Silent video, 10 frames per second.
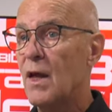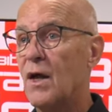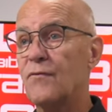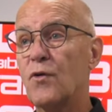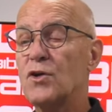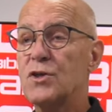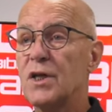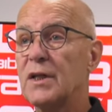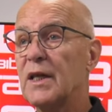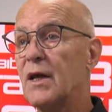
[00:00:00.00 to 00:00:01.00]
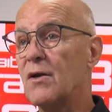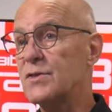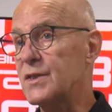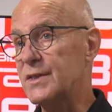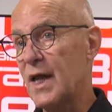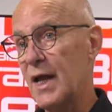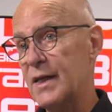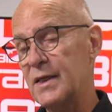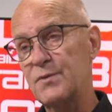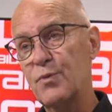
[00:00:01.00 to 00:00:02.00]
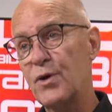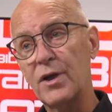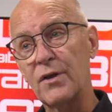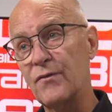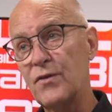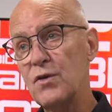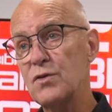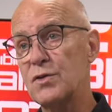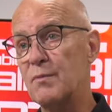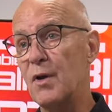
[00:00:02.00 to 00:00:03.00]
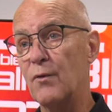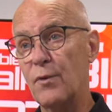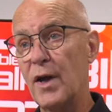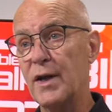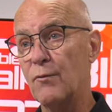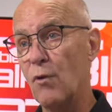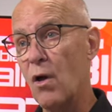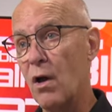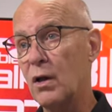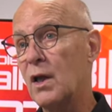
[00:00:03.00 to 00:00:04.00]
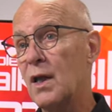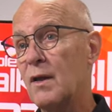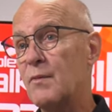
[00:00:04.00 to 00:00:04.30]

Unfortunately, our society is pretty confused about right and wrong